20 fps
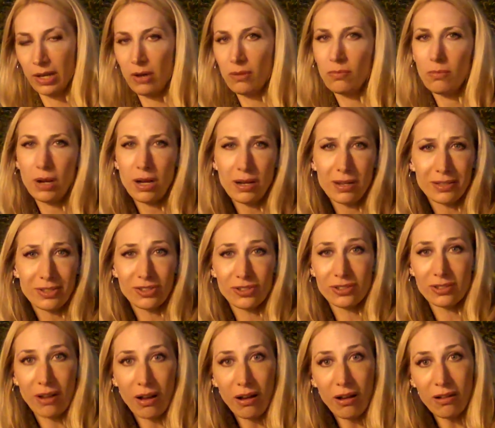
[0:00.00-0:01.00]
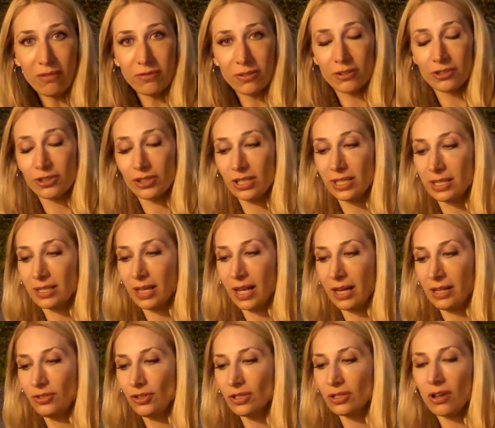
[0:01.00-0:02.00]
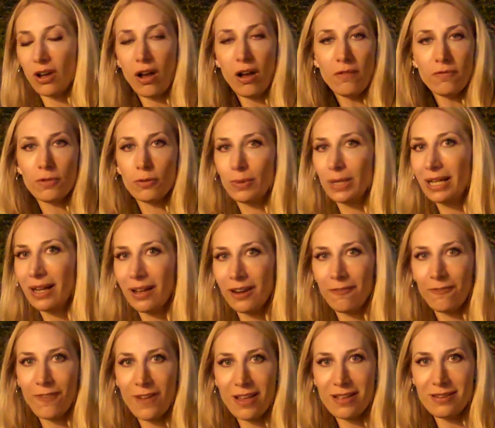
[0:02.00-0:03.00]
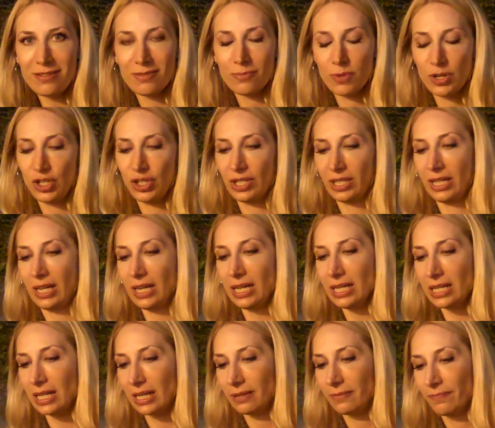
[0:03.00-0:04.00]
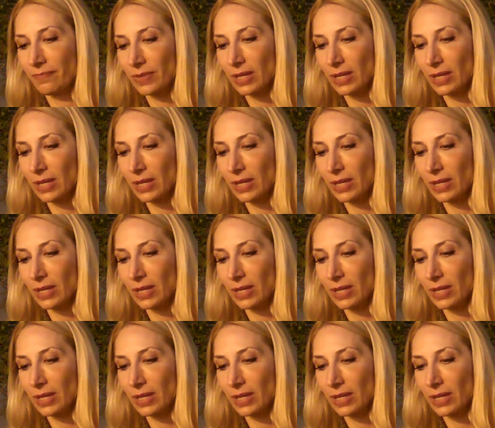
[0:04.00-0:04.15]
"Oh, Ma, it's just awful," she said. "Just awful. We gotta find them. We just gotta."